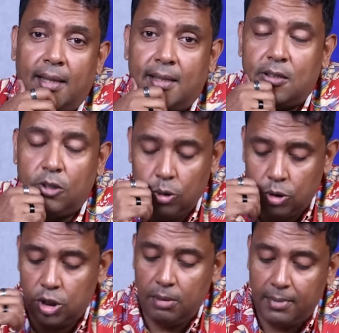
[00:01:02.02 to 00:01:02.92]
and there's a
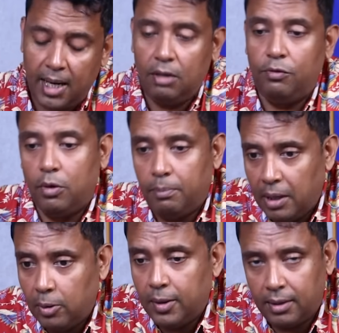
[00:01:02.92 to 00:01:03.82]
huge demand for
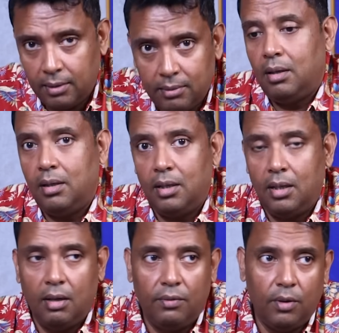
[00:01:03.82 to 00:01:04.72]
power in
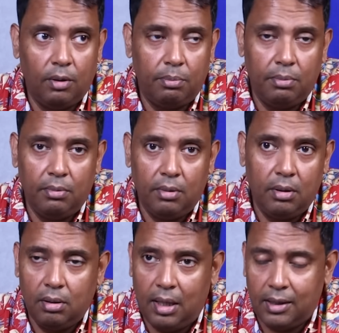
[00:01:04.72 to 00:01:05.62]
India for
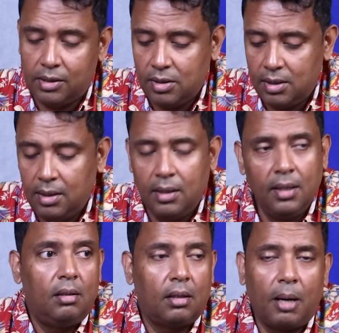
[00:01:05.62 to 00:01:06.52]
electricity.
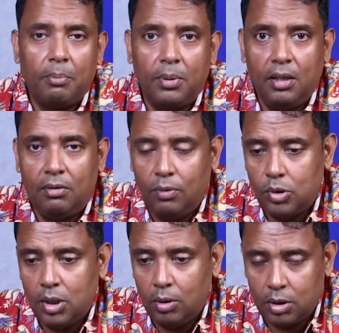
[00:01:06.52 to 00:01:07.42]
The company's
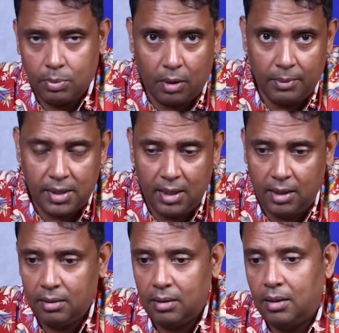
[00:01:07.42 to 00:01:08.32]
future looks
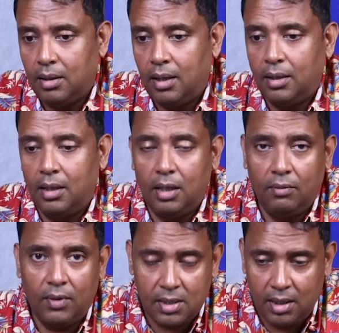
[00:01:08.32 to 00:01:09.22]
promising and they're
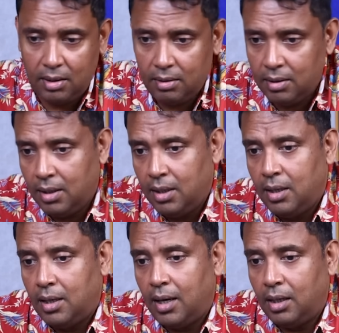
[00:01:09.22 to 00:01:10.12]
investing.
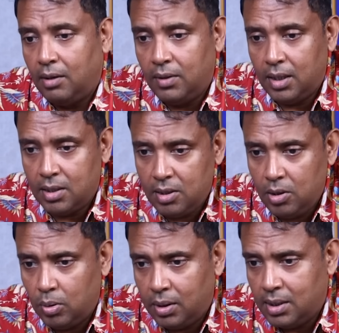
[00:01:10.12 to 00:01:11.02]
And even their
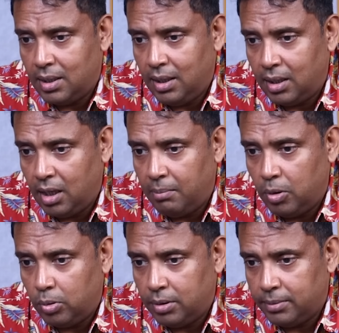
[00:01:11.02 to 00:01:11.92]
CEO recently came
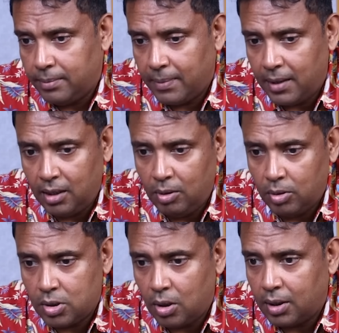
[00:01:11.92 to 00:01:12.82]
out and he
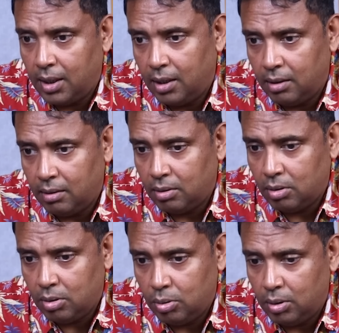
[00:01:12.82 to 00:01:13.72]
was talking
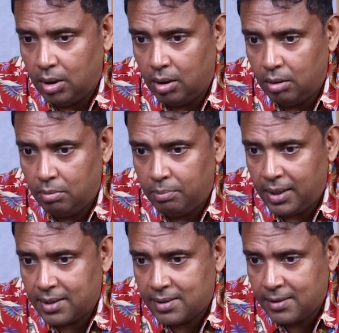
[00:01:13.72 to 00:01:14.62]
to the
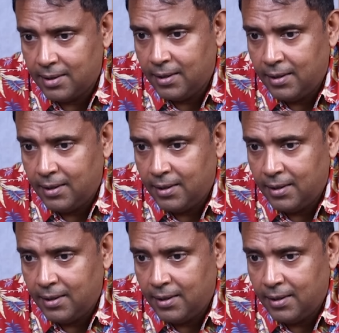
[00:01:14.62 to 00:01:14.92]
press